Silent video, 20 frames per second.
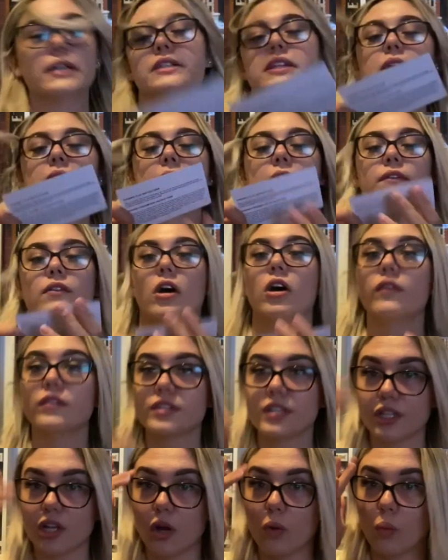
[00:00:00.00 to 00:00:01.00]
So I've
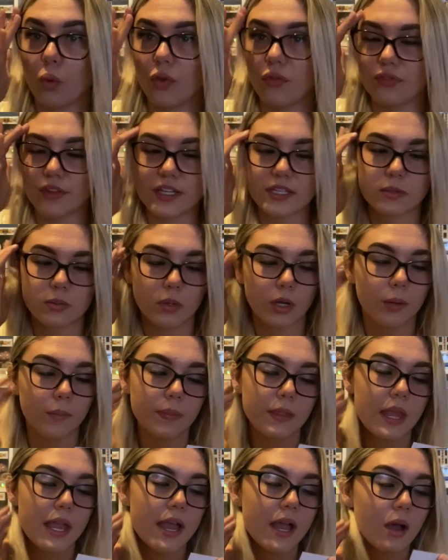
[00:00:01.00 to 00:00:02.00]
obviously not won this
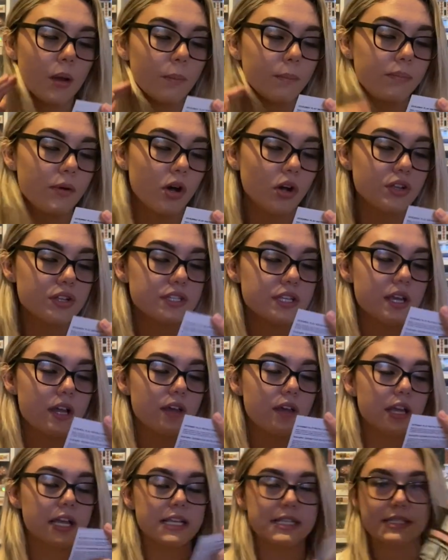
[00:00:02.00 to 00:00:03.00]
one, but
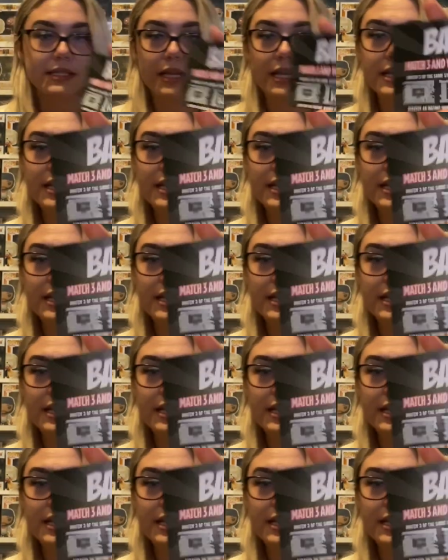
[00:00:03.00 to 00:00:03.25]
it's